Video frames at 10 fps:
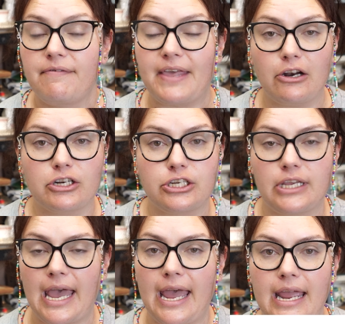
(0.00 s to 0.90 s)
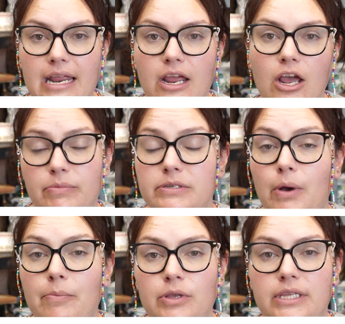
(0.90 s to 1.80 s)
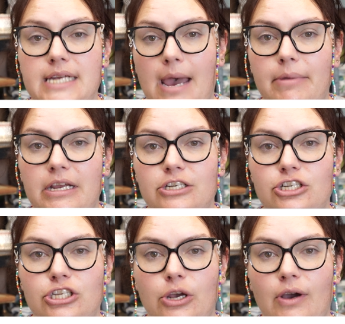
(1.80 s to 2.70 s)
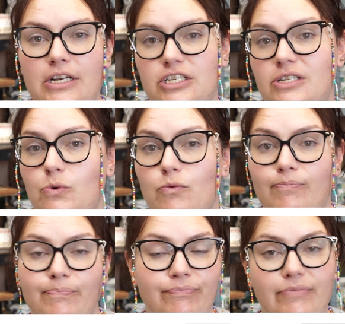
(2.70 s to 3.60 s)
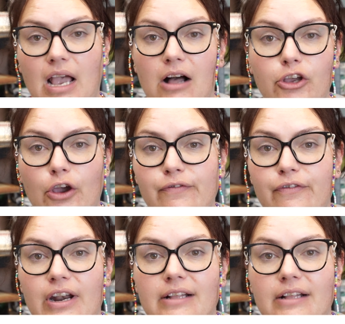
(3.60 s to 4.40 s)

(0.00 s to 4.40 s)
They looked okay. There was one with damage, so I just thought I'll go for it.